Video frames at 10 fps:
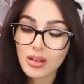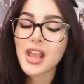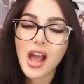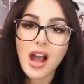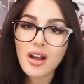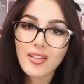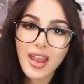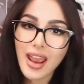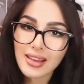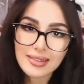Yeah,
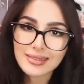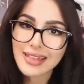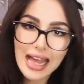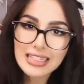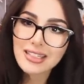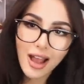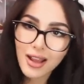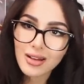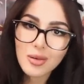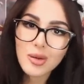okay, that's
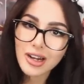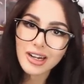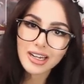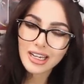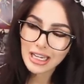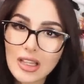not gonna work.